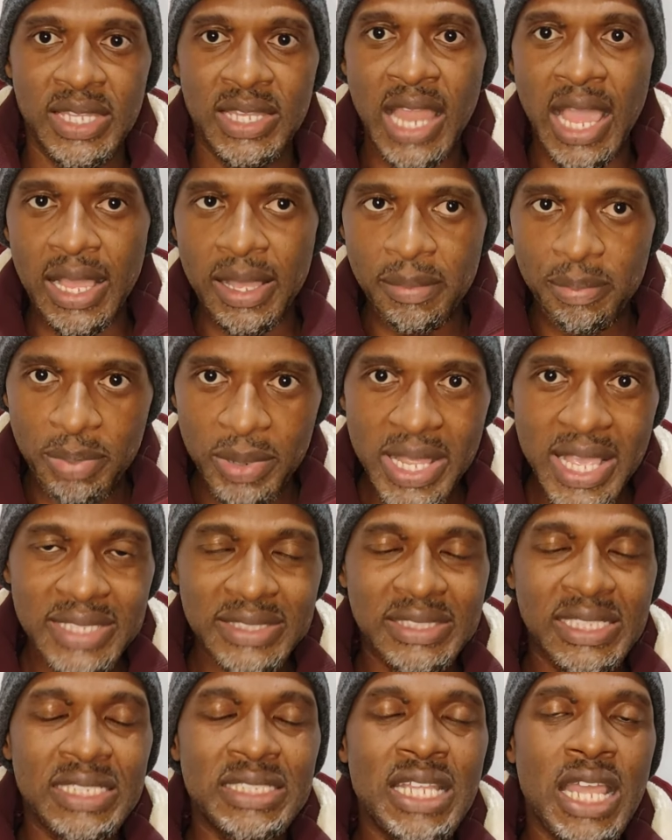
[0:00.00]
like
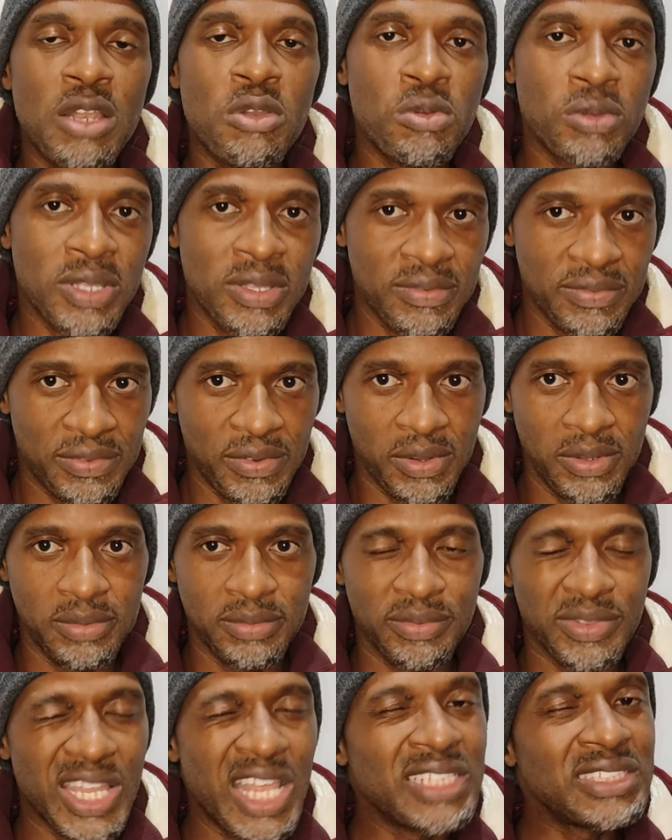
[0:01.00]
players that they are looking for.
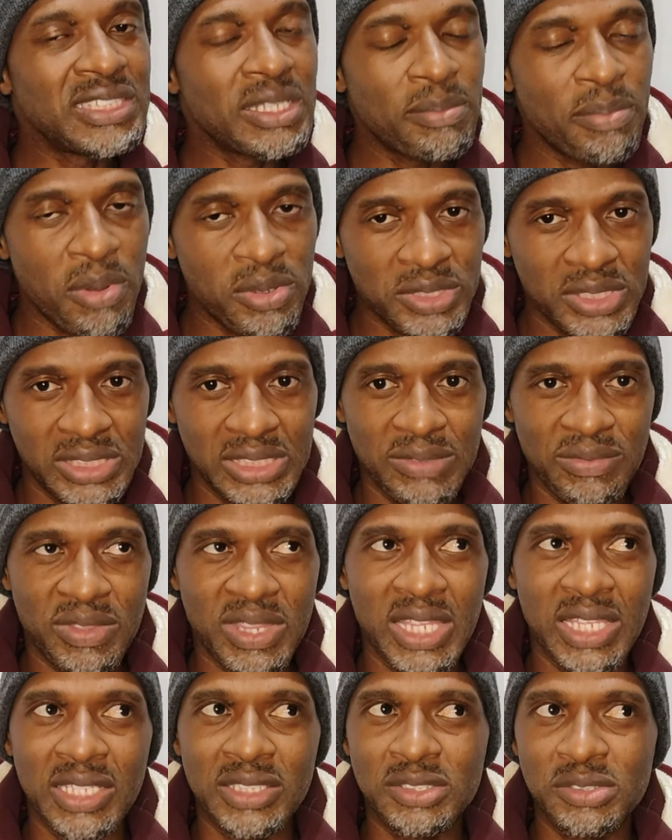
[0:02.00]
That's a positive thing.